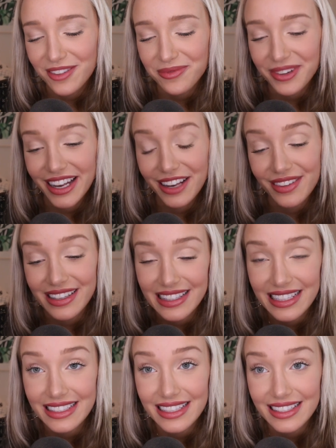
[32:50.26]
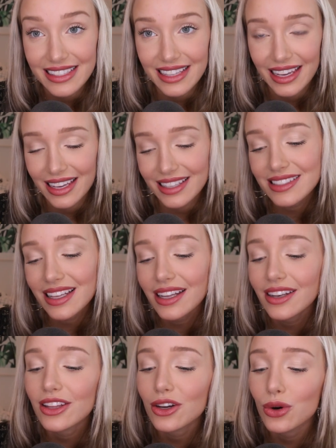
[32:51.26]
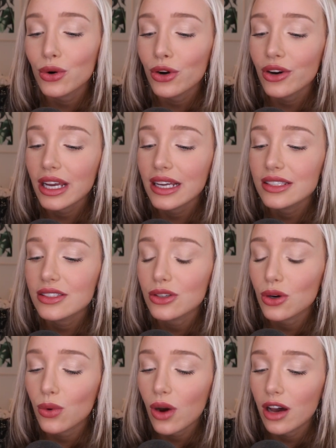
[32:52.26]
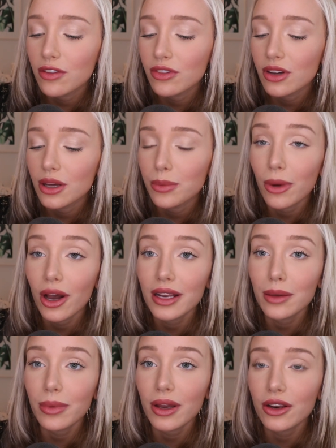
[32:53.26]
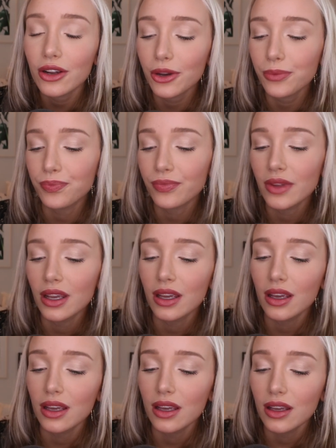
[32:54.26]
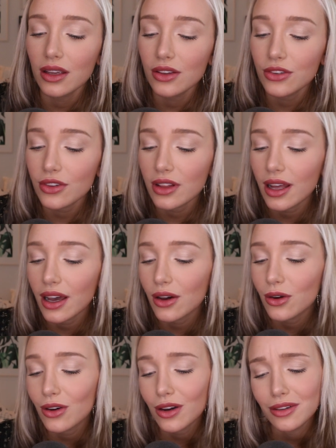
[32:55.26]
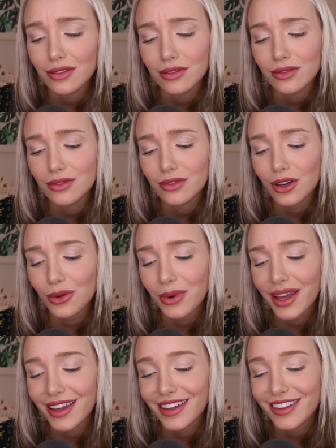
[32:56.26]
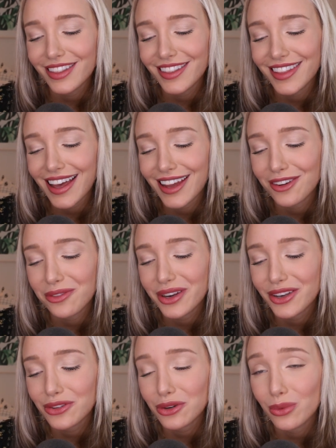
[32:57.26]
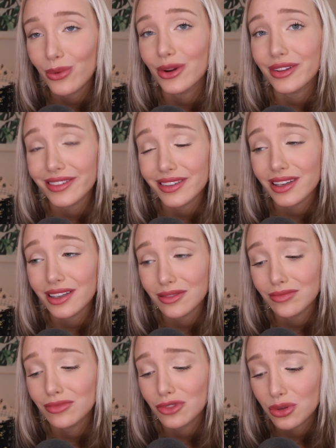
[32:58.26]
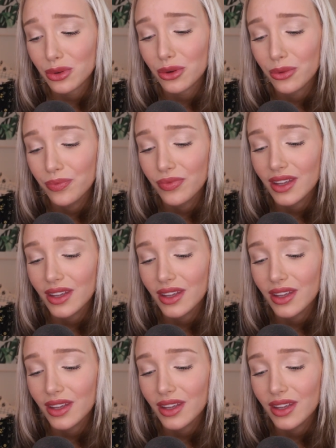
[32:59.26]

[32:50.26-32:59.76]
But anyways, this is, like I said, the Cora's Guava Body Butter. Slough away that winter worn skin. True.